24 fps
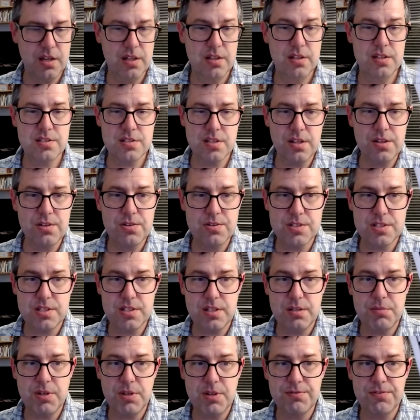this other
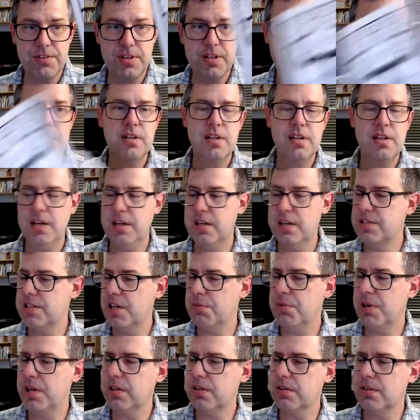zine, my friend AJ
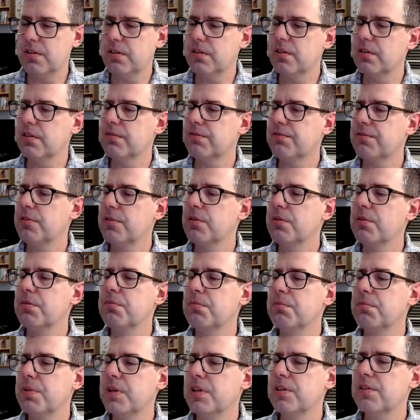Michael from
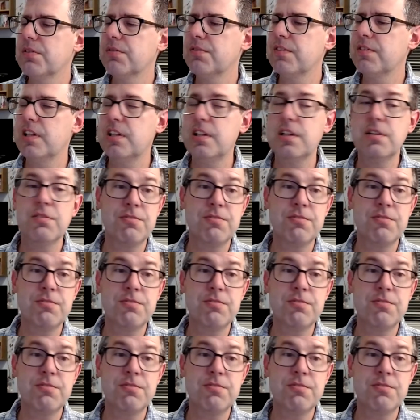Pennsylvania,